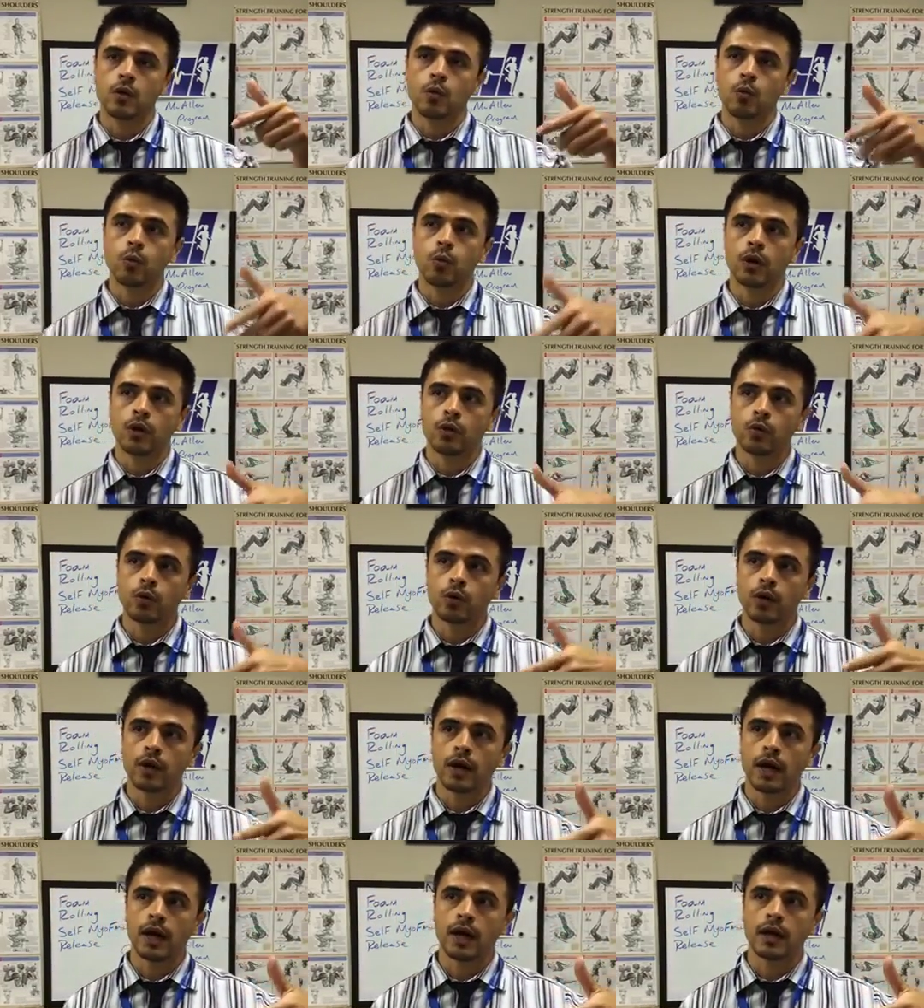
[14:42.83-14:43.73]
whether or
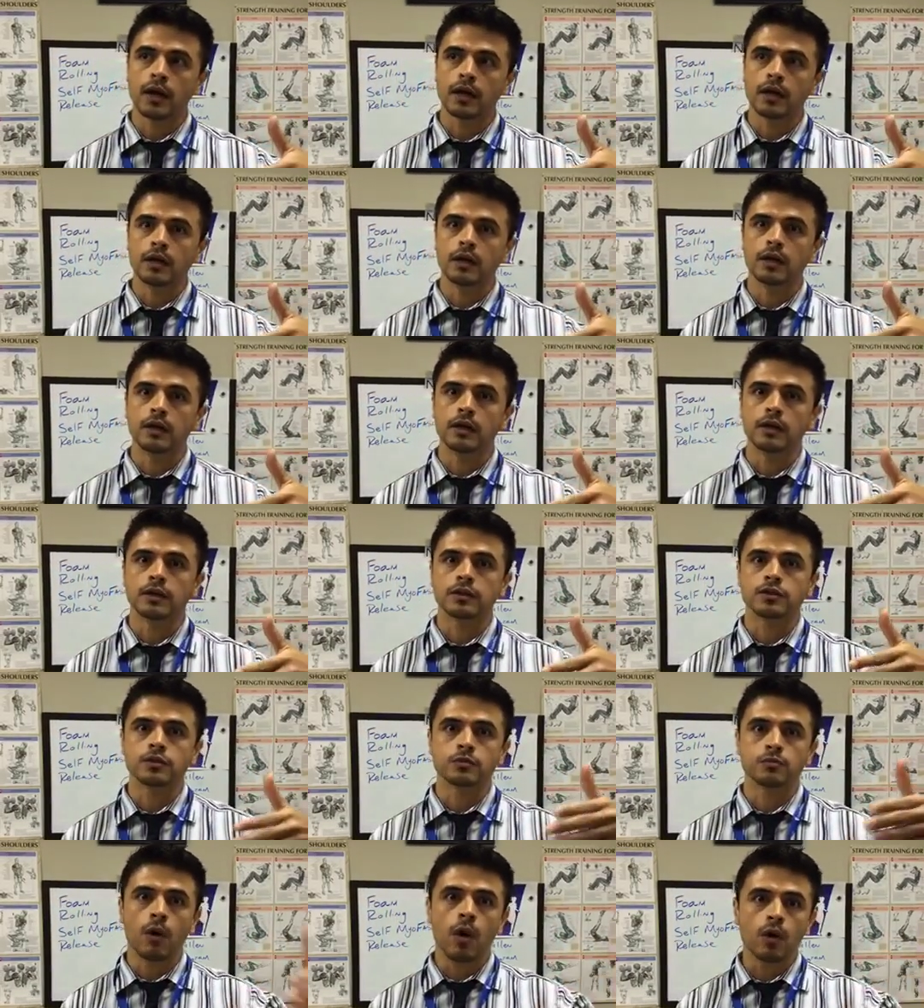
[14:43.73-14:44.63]
not a
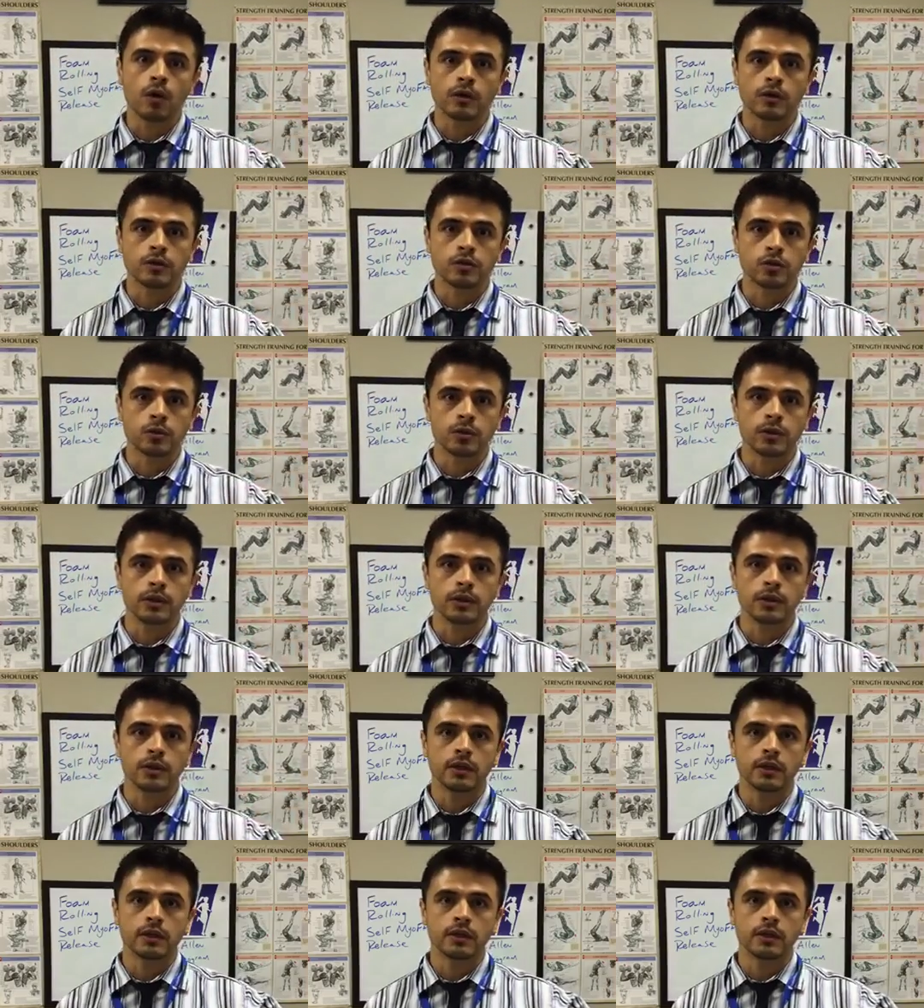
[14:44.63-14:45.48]
small injury